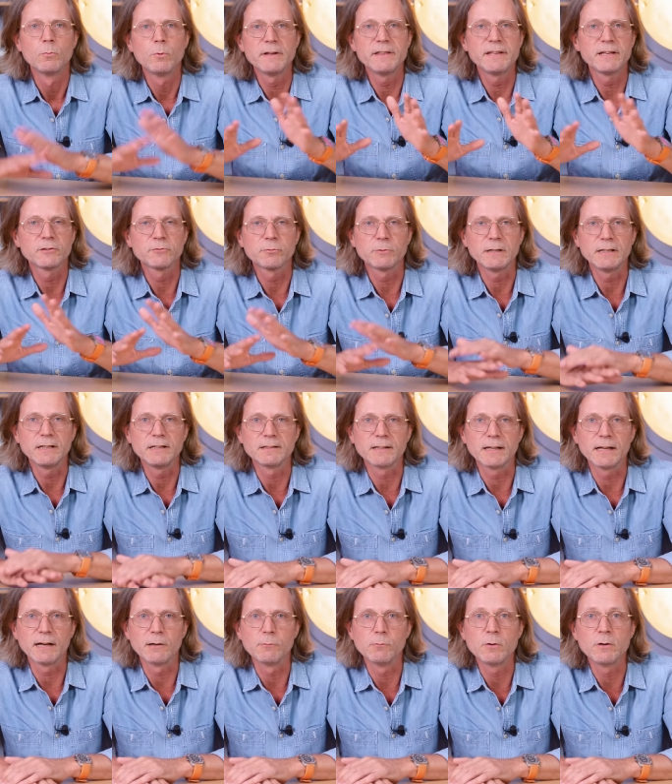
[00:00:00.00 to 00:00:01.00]
With this release,
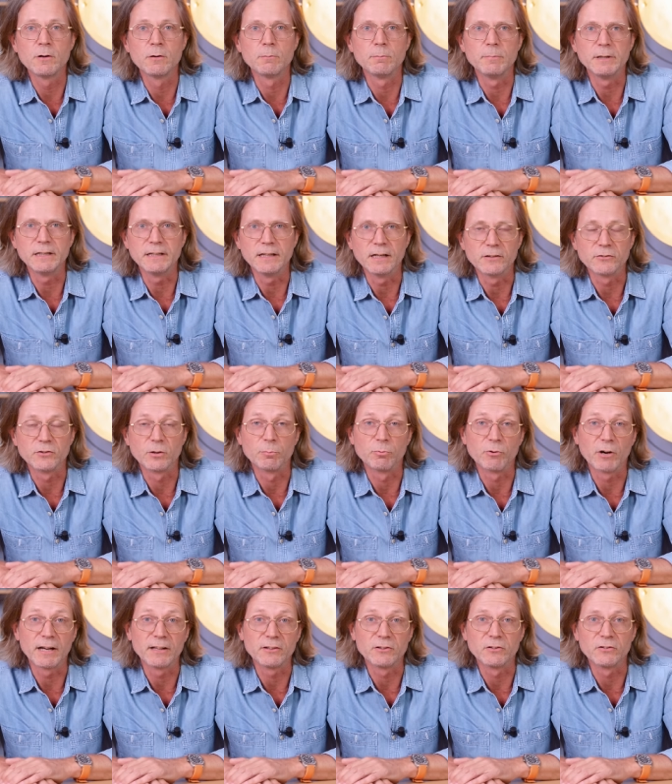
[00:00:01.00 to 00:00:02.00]
I wouldn't be uh,
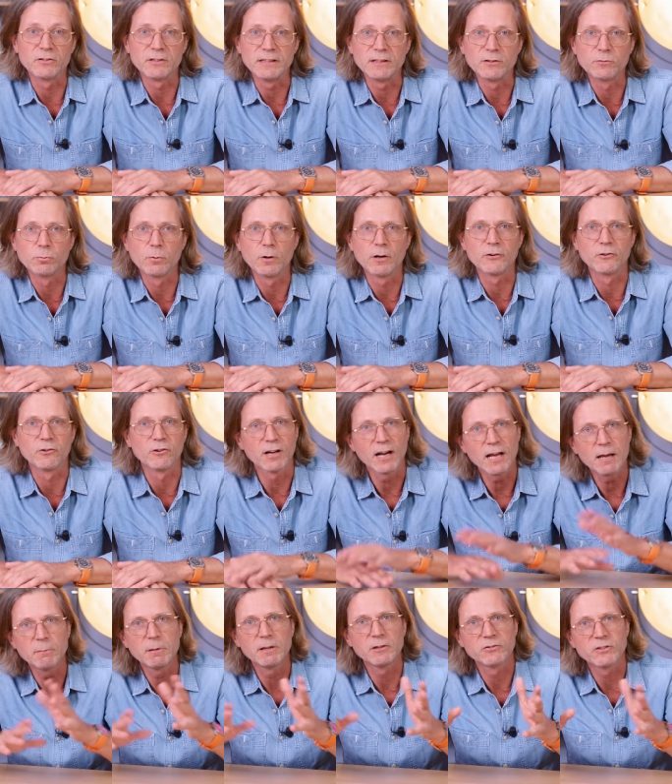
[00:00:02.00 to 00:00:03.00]
surprised to see Swatch
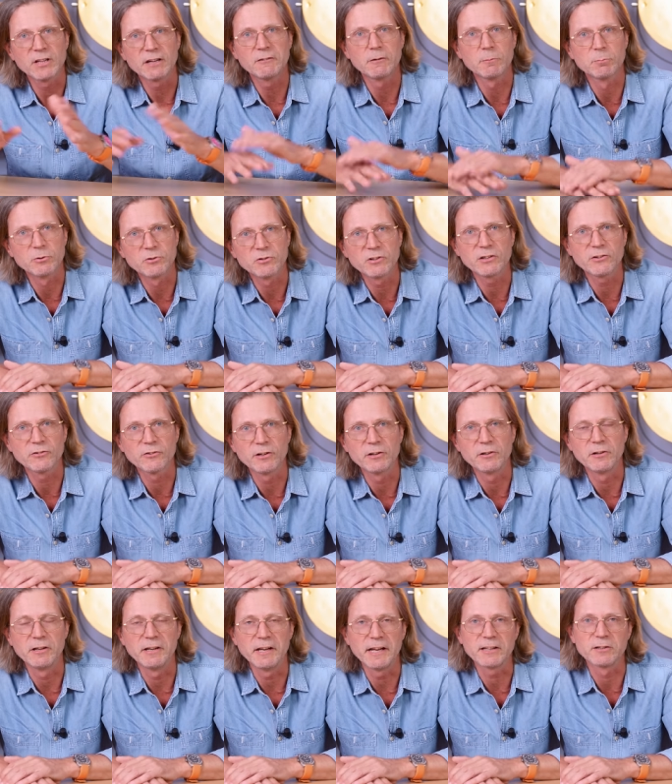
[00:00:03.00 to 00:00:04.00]
climbing several
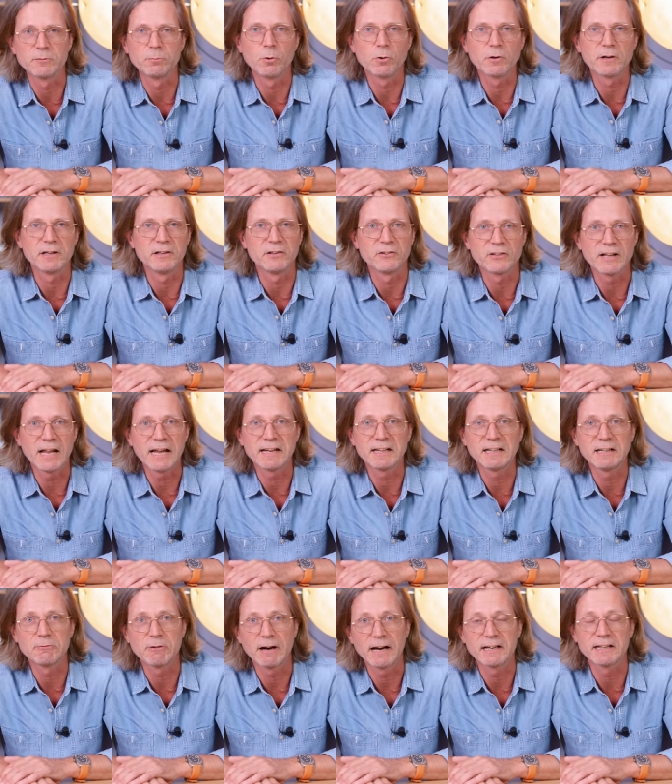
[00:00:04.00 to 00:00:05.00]
positions in the next Morgan
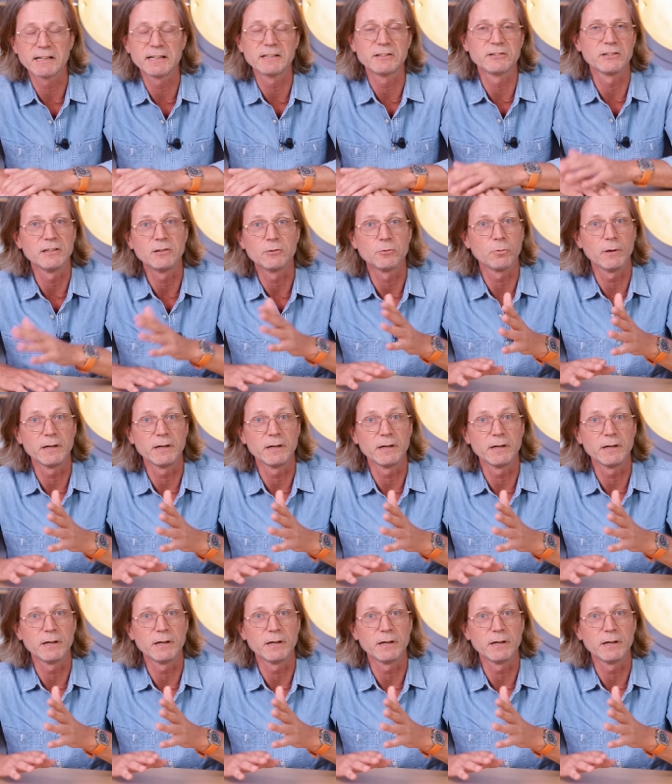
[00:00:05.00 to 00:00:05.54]
Stanley rankings in